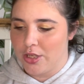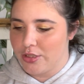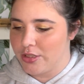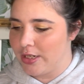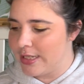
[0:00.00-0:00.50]

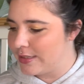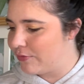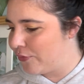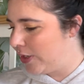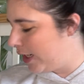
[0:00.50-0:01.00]
So let's
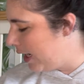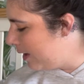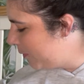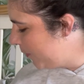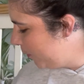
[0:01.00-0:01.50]
recap.
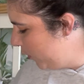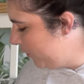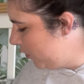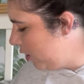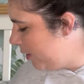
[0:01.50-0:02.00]
We've
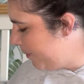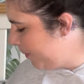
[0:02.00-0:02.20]
got